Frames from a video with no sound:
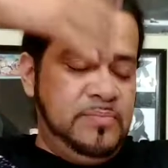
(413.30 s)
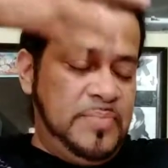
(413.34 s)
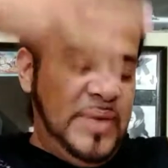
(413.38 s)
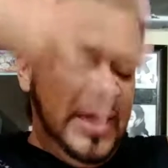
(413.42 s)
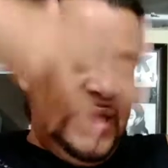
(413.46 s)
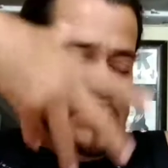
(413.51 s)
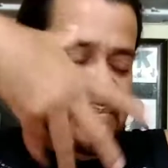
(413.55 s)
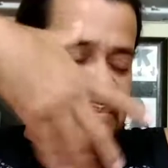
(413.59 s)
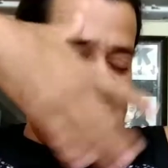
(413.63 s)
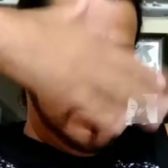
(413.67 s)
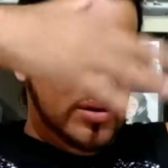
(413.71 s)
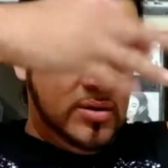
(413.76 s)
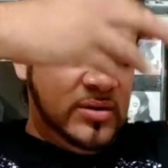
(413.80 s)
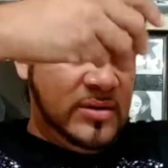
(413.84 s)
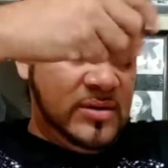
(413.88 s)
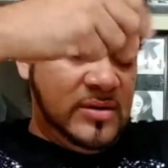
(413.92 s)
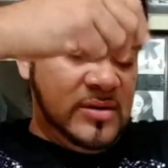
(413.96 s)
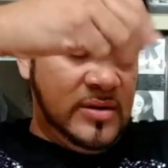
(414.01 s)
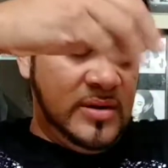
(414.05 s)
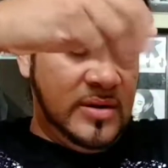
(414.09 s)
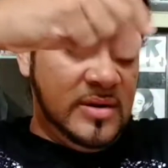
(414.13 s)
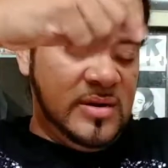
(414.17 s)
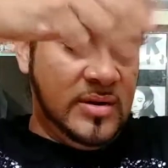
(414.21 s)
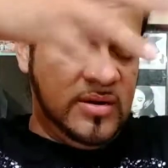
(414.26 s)

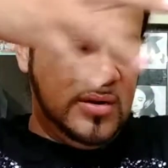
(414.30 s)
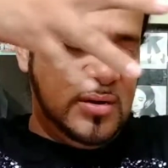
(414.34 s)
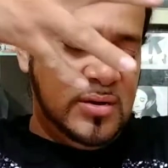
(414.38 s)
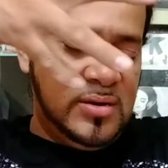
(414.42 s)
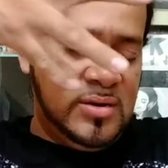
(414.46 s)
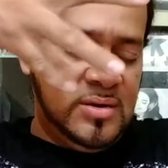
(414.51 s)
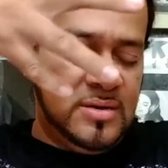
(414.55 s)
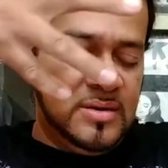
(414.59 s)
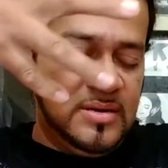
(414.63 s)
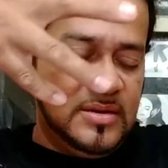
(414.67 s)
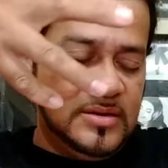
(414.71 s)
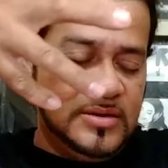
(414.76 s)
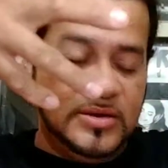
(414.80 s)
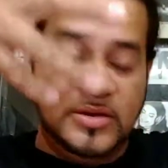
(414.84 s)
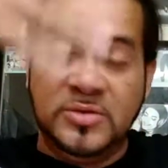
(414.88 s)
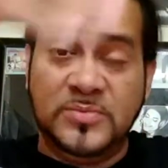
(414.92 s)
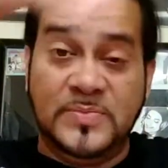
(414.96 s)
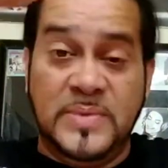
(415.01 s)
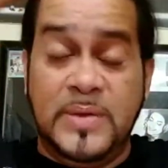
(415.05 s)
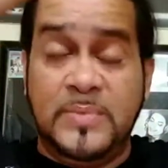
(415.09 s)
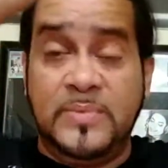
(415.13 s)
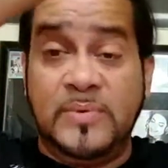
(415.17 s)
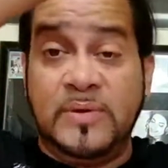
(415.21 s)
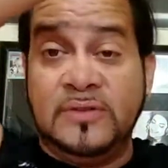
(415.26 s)
paper
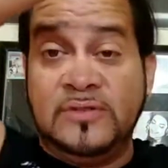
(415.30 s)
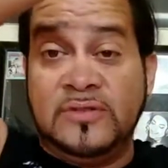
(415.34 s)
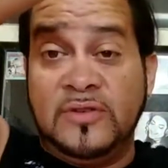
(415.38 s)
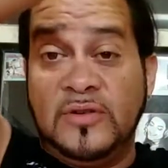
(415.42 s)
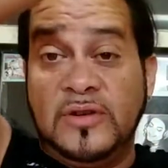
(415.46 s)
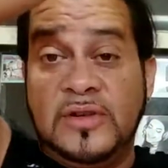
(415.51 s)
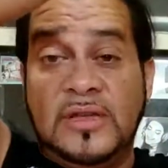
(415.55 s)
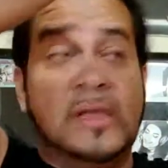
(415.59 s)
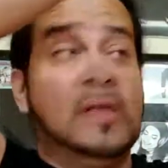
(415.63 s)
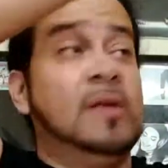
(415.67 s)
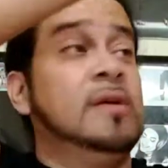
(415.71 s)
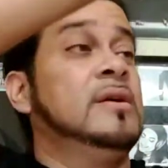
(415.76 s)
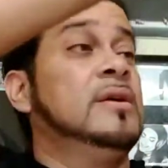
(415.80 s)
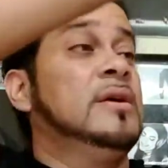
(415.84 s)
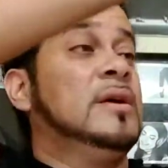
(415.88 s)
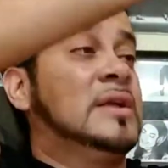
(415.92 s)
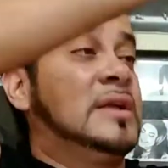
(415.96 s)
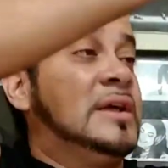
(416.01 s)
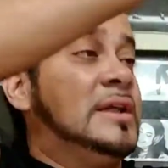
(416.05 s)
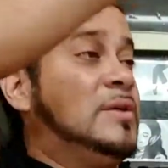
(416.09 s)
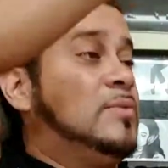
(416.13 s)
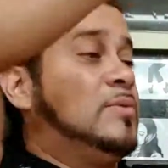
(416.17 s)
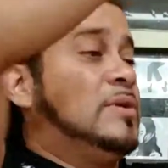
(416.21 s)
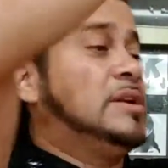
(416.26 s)
newspaper so I
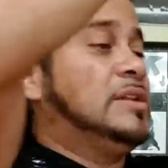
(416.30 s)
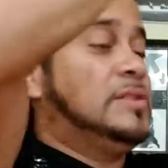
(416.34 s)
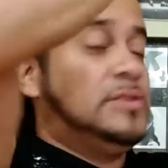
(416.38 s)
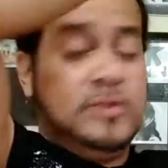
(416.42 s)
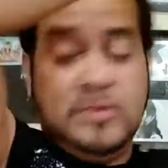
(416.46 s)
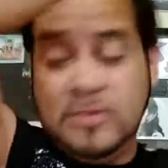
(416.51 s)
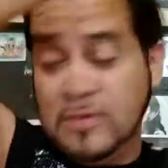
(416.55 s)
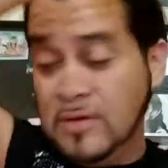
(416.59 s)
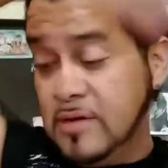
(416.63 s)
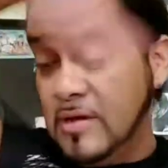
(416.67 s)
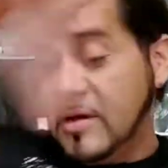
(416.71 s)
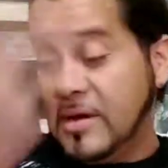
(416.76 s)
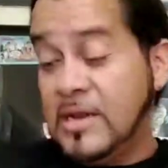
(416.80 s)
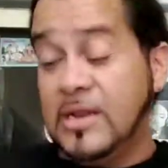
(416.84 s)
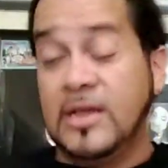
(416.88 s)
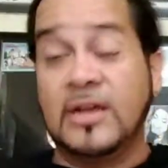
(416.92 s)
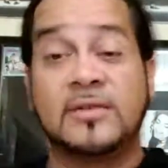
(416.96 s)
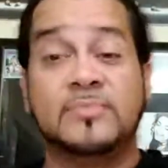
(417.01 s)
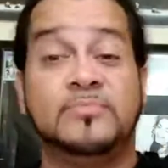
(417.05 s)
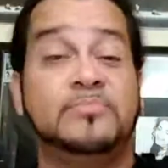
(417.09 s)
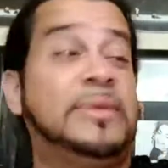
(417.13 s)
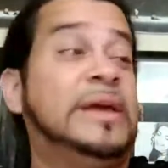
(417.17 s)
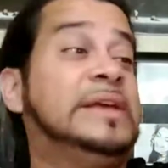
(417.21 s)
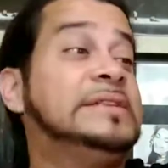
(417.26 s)
kind of wanted to do look,
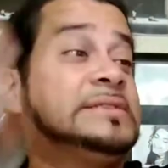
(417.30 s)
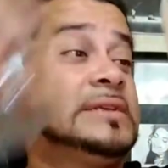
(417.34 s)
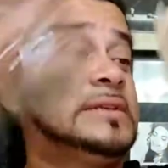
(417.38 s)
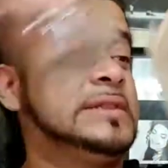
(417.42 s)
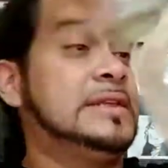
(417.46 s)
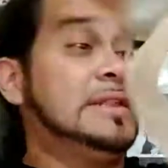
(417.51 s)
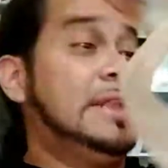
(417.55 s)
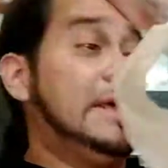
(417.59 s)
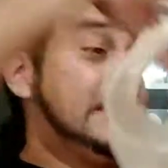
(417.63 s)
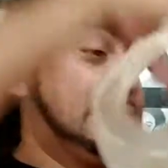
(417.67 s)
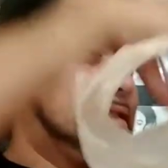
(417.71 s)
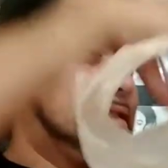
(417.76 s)
look basically like